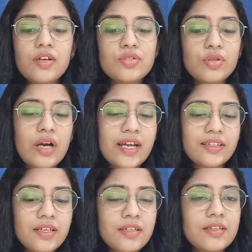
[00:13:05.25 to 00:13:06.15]
So I
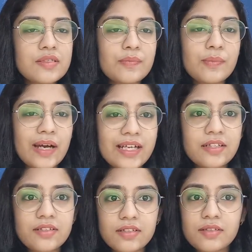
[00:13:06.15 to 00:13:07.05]
think this
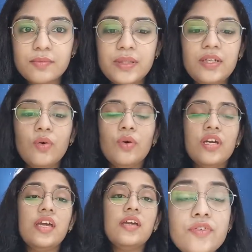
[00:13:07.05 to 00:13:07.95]
might be okay